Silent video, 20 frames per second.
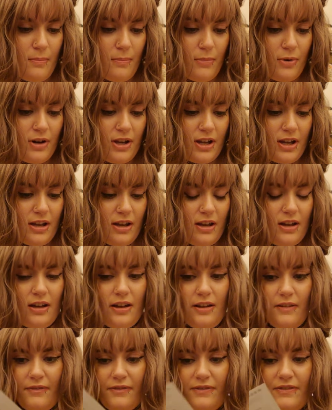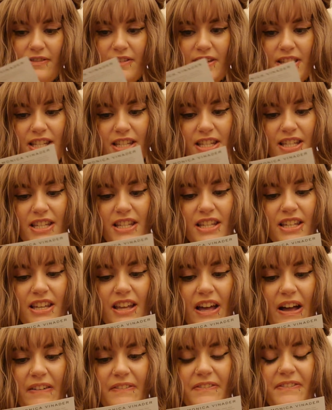Monica
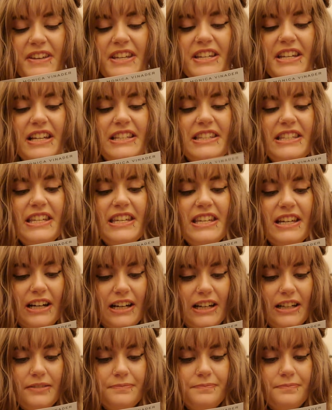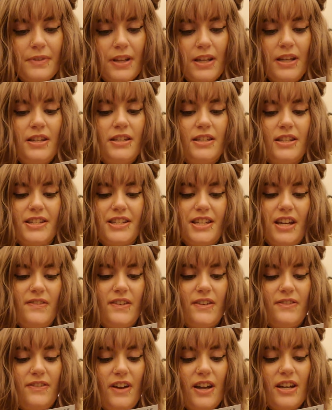Vinadia.
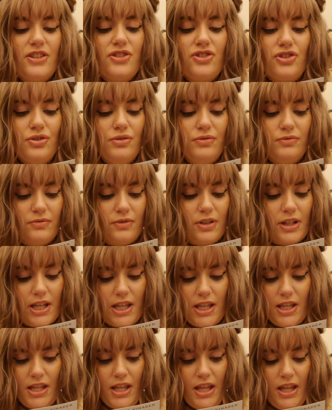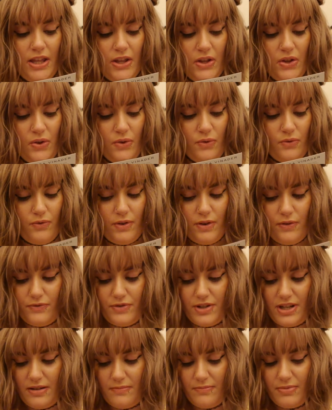Discover fine jewellery.
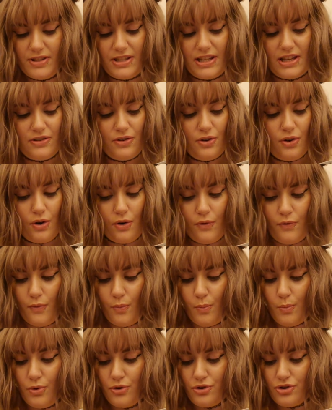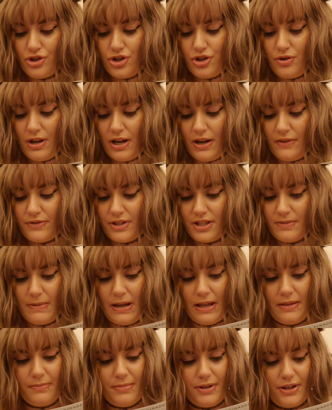15% off. What do you have to
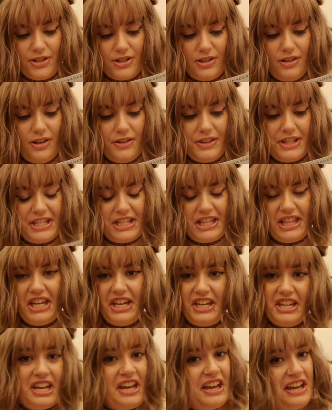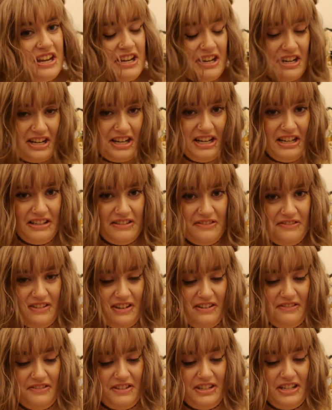spend? Because a lot of these are like, get
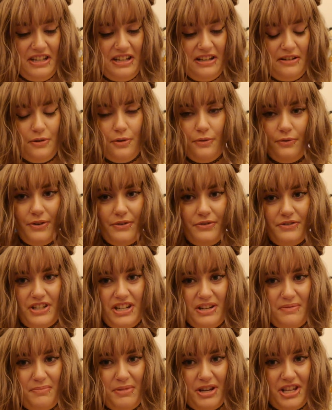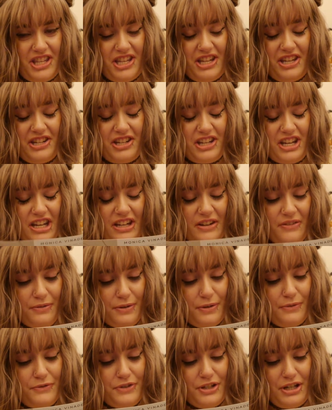15%, get
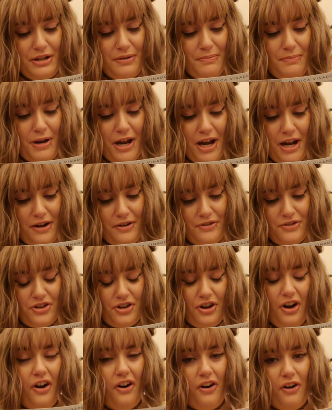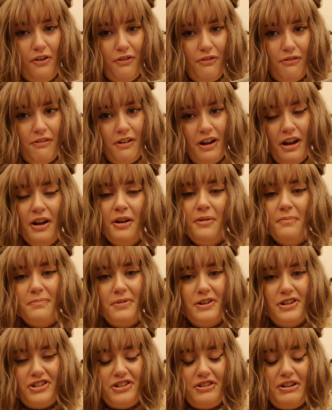£15 off,
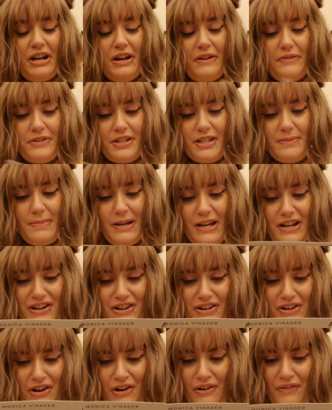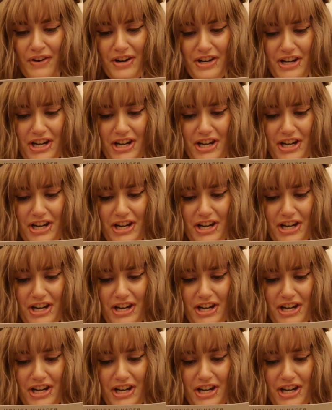but you have to spend over